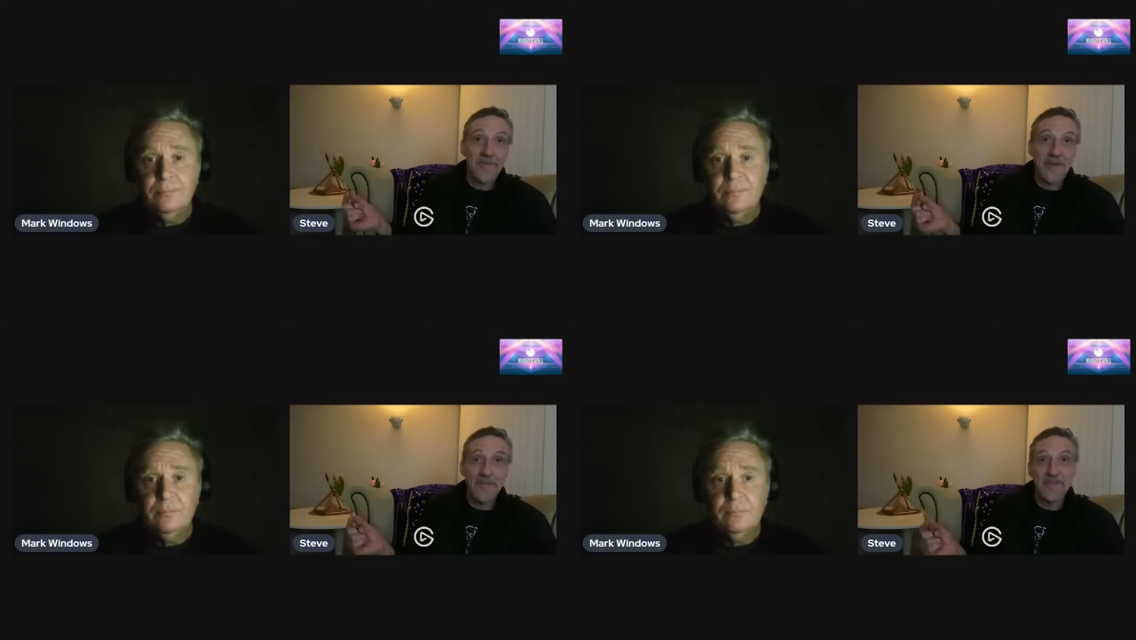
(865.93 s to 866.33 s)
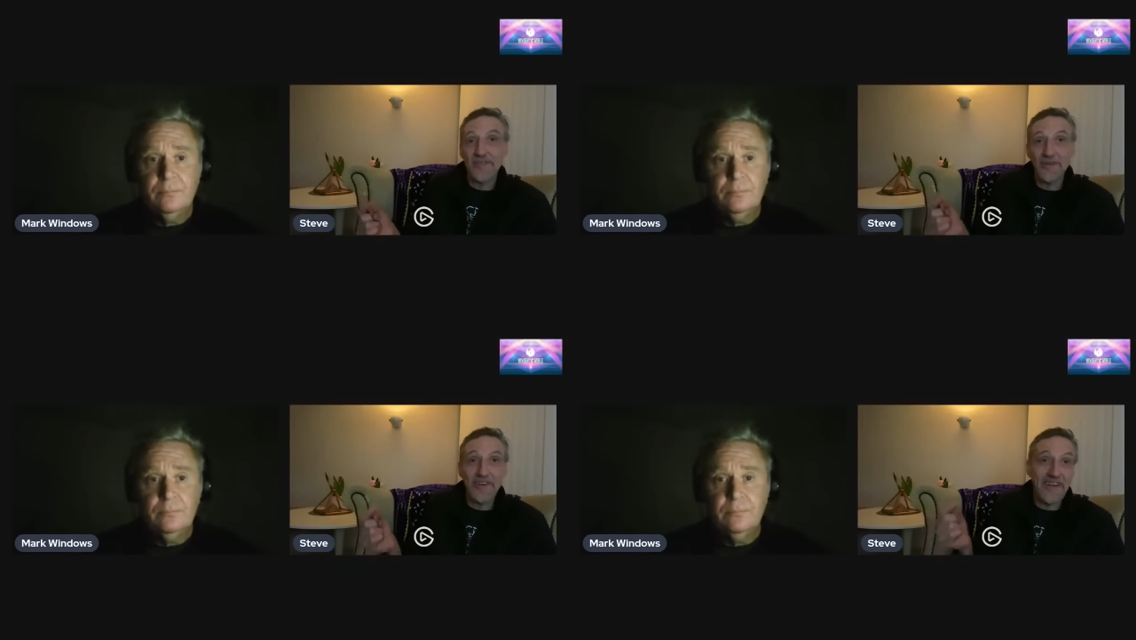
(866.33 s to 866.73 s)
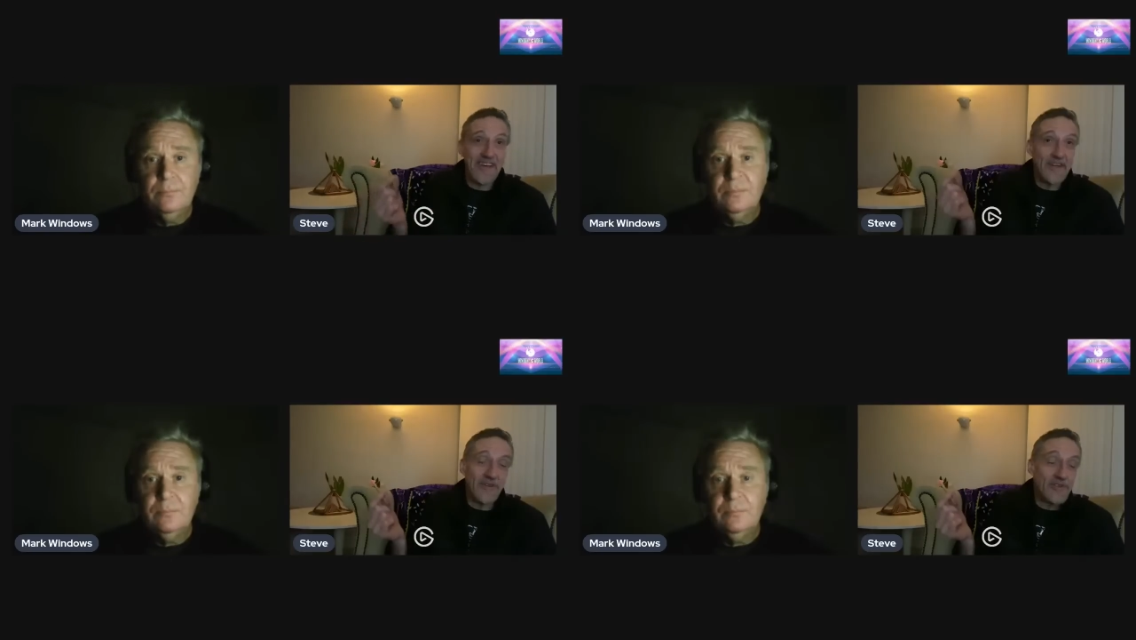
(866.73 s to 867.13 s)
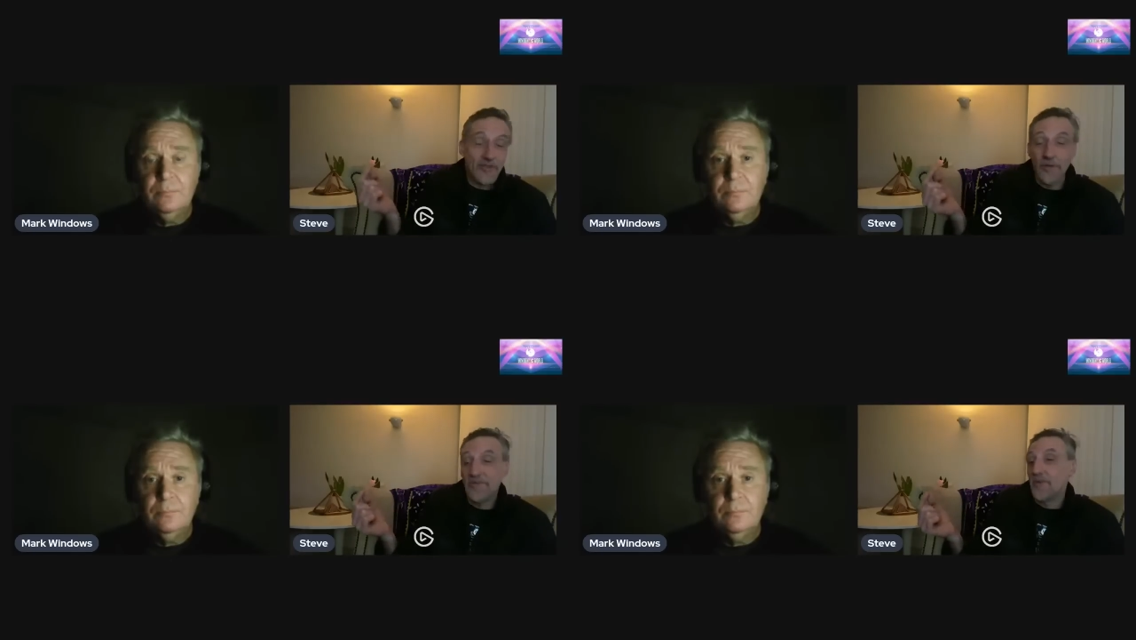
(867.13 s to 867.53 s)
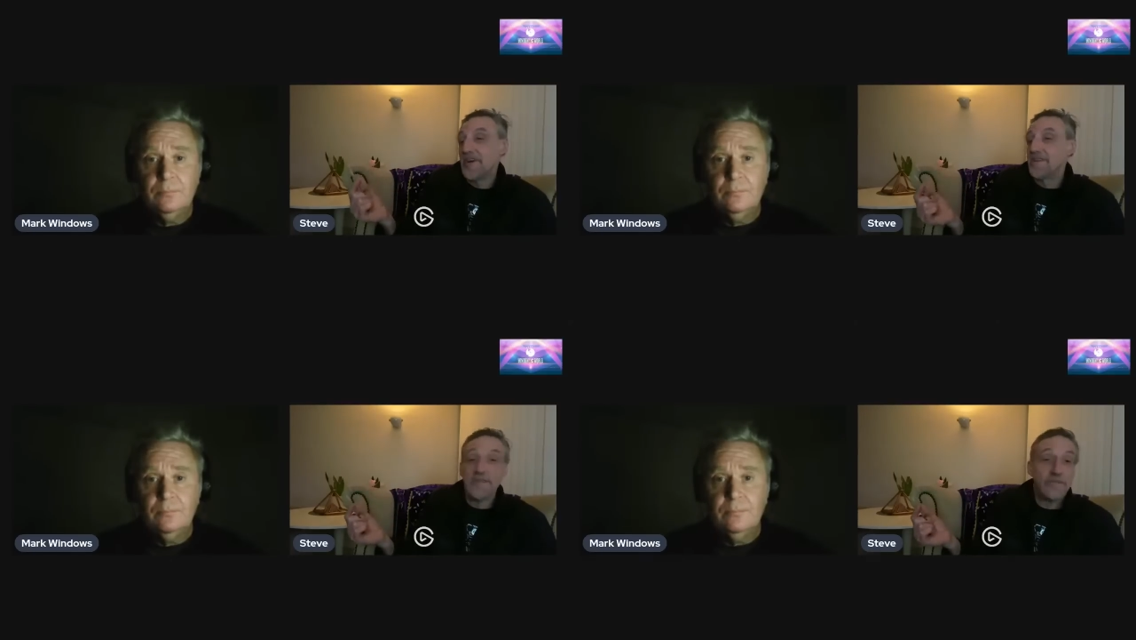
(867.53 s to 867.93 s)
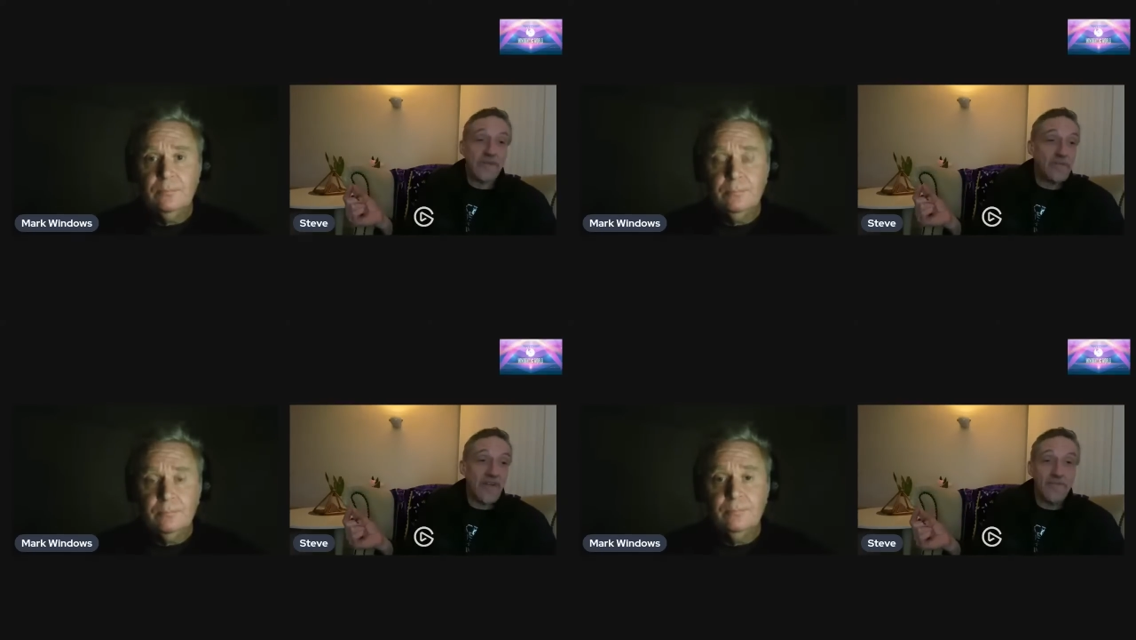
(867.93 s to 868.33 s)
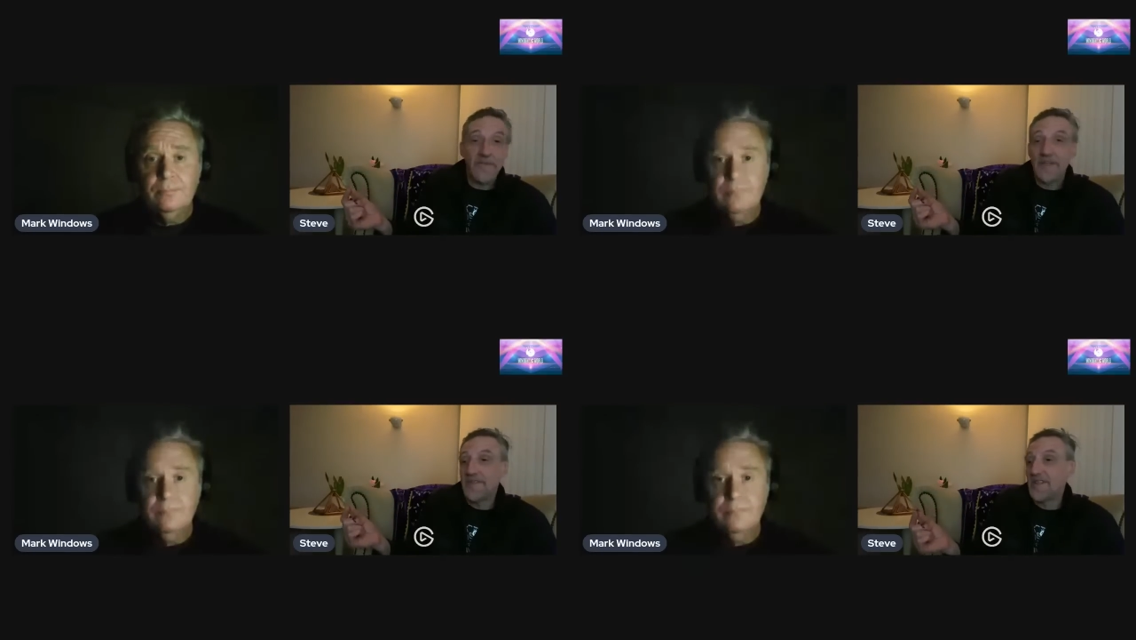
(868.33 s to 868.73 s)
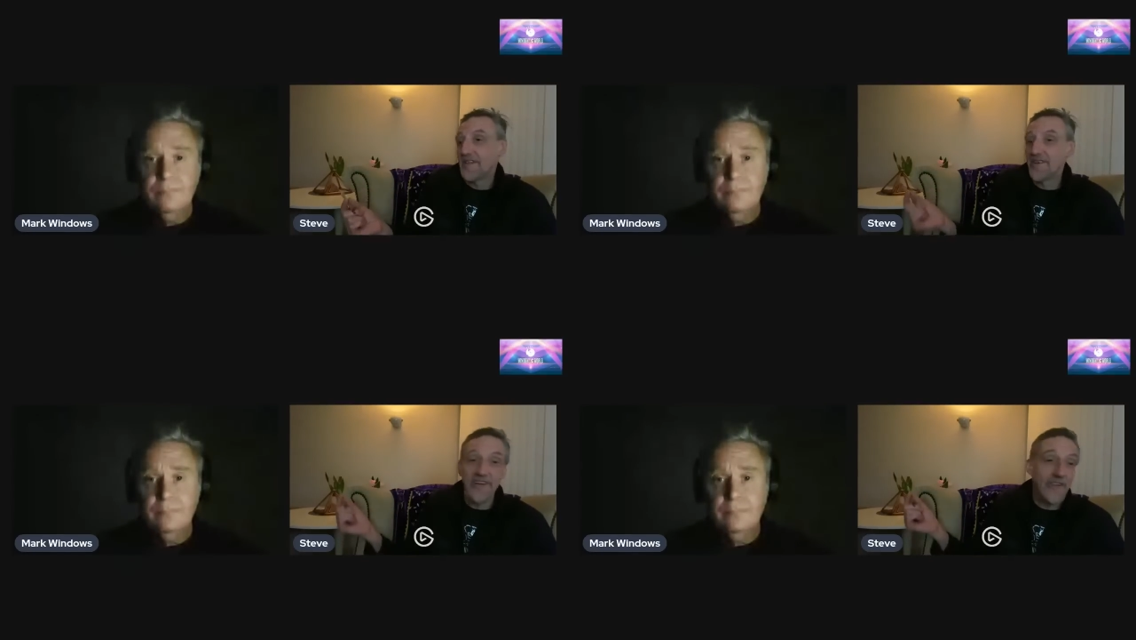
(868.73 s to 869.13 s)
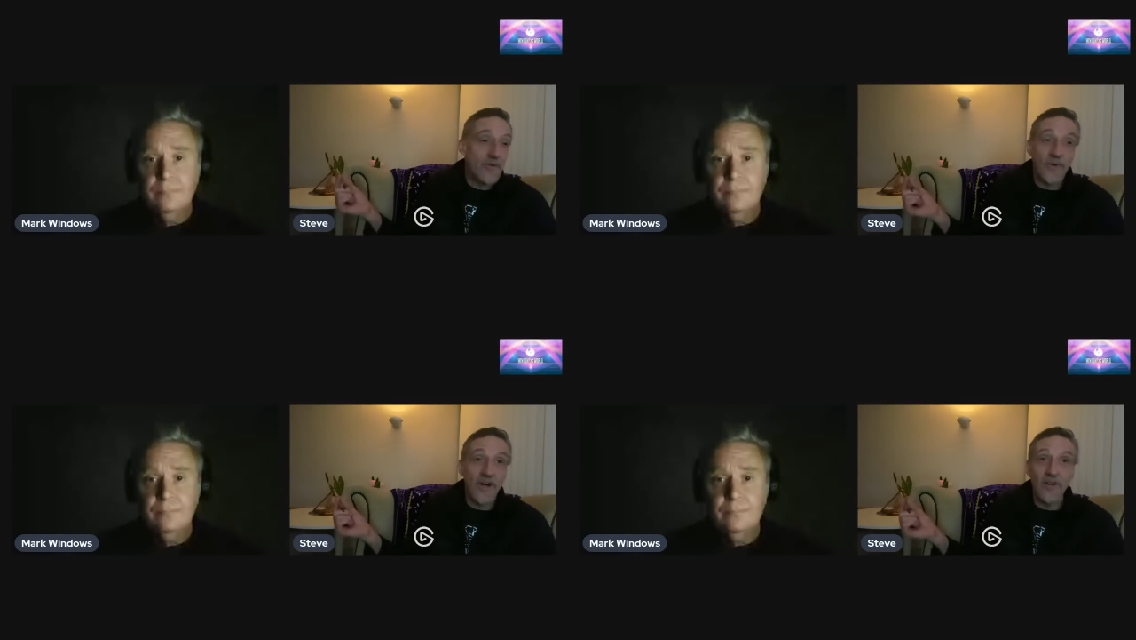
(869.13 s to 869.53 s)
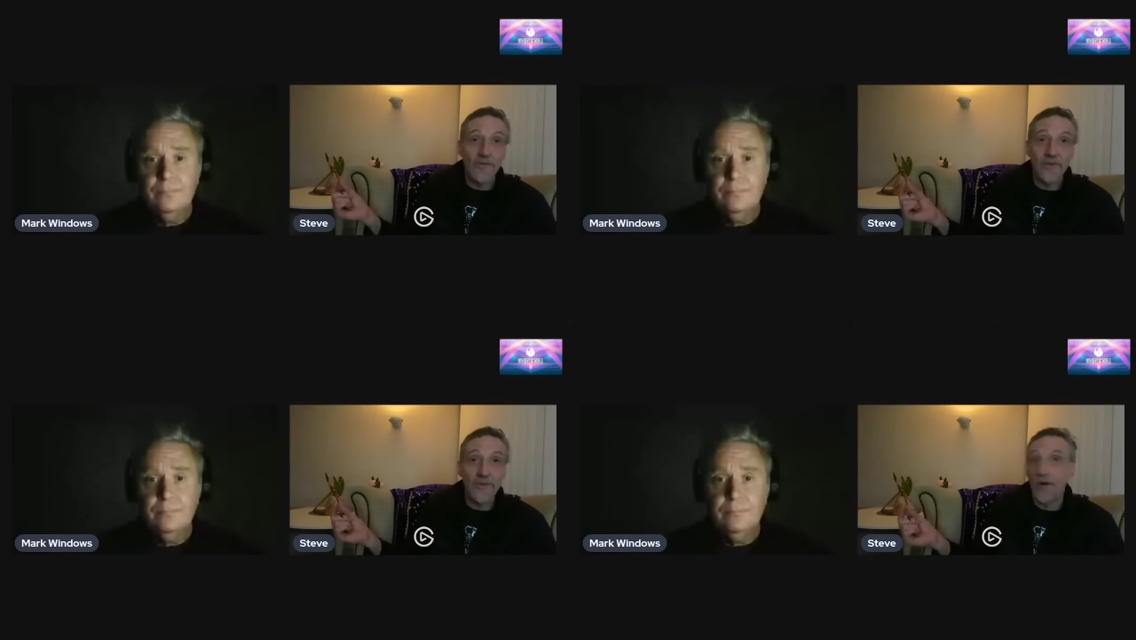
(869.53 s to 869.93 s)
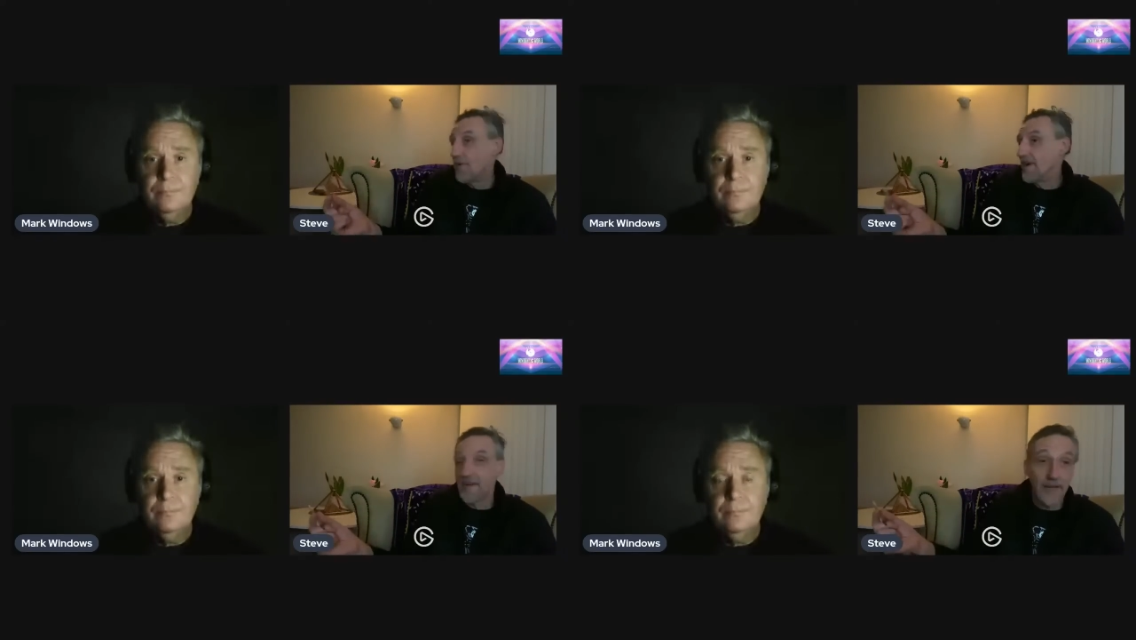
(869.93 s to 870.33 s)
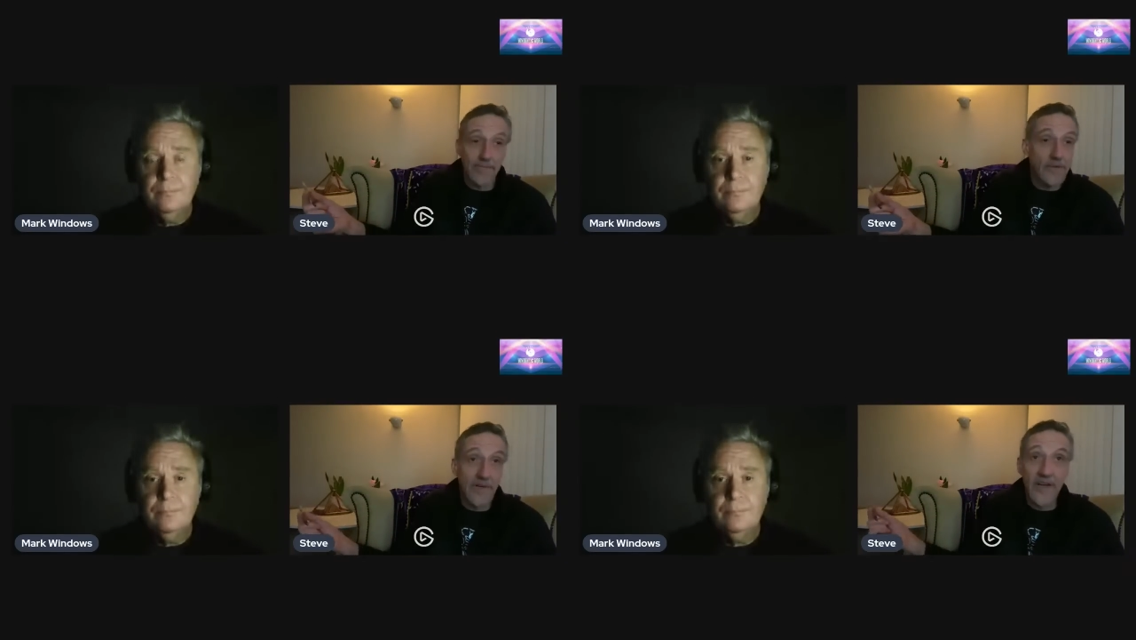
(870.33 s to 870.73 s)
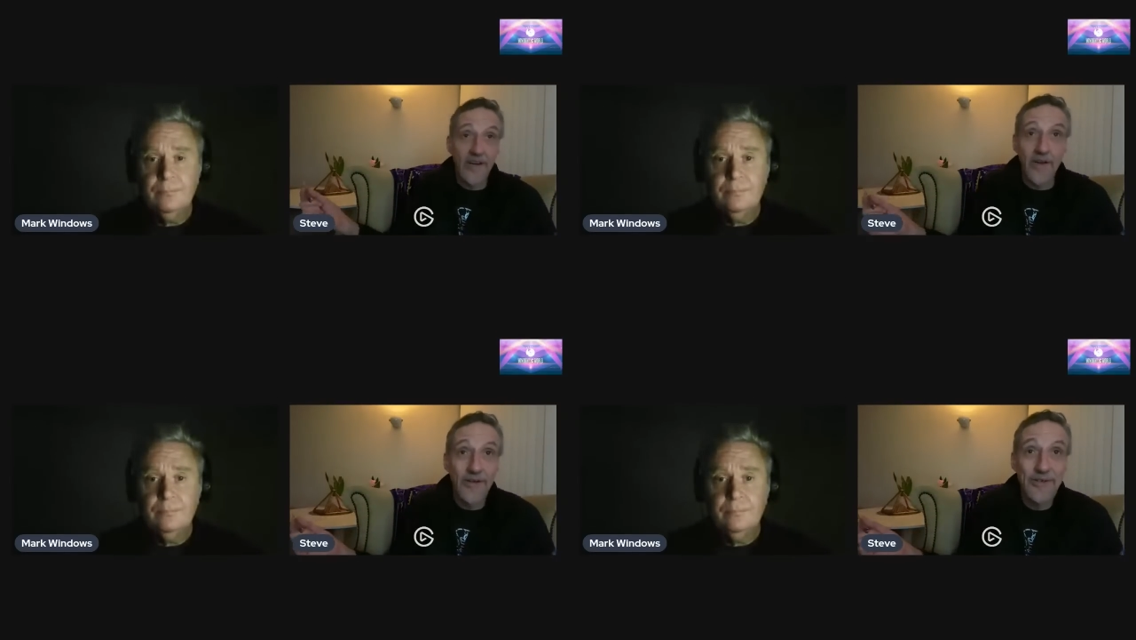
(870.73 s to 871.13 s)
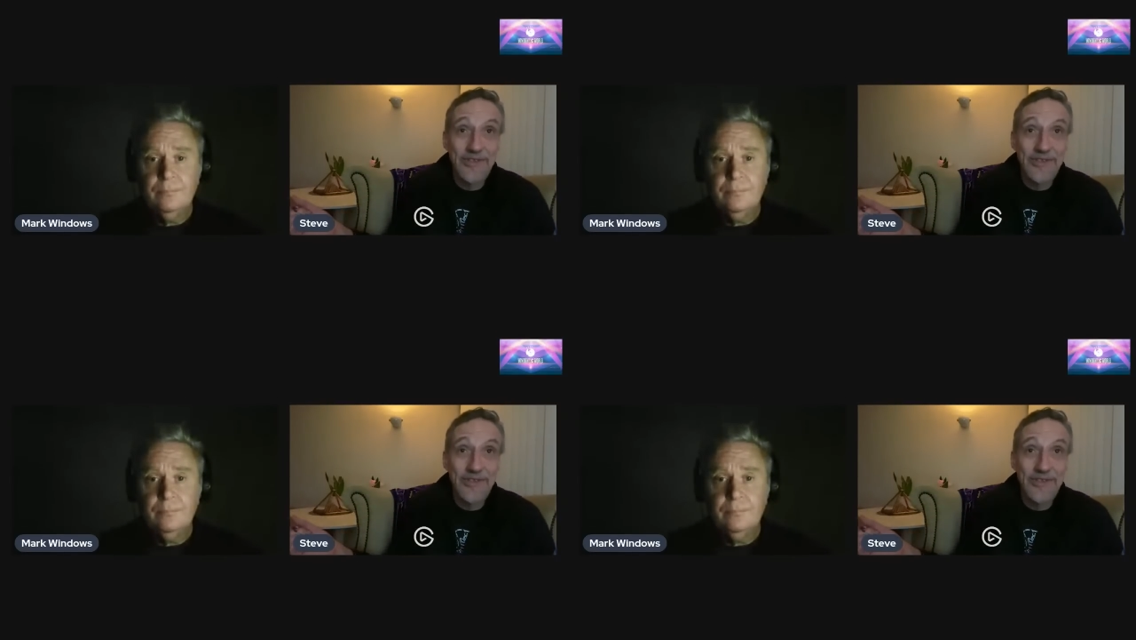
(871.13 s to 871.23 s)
Speaker 1: Maybe it's not anyone's job to wake these people up. Maybe they've got another role to not wake up. I don't know.